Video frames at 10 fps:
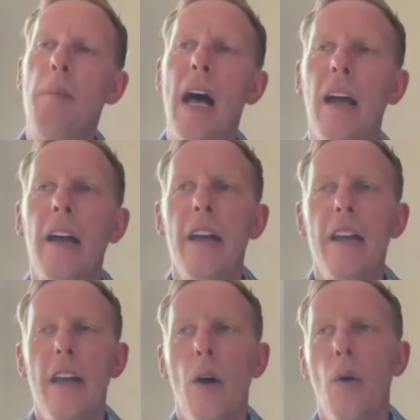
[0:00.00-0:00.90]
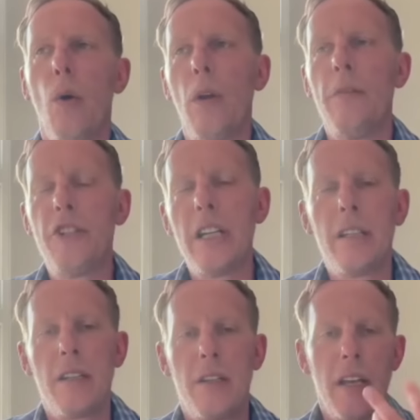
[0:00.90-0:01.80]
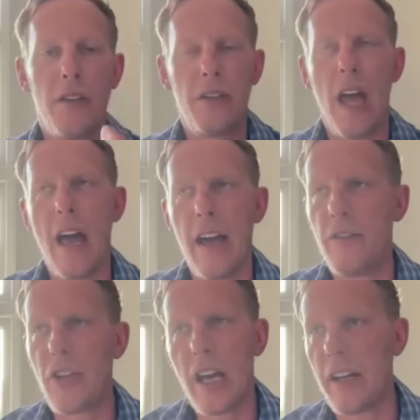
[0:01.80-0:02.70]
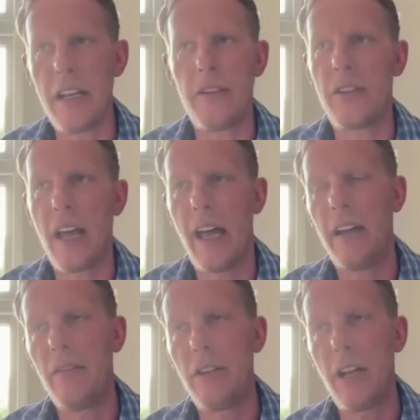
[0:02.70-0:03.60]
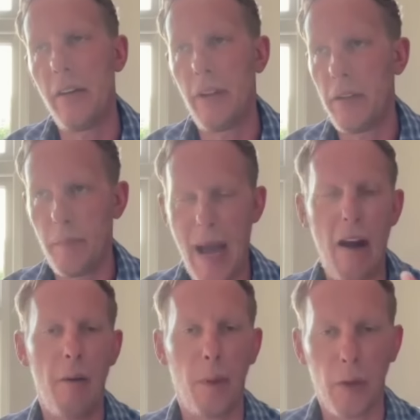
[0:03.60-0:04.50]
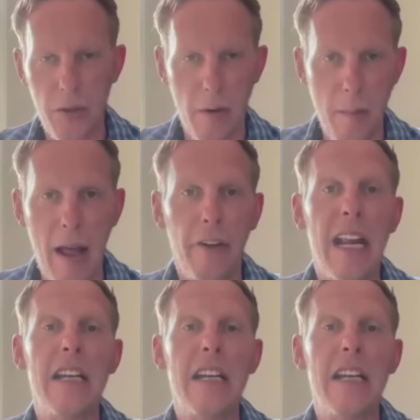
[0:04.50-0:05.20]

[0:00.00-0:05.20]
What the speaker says: But all of Jesus's journeys and, you know, in parables are about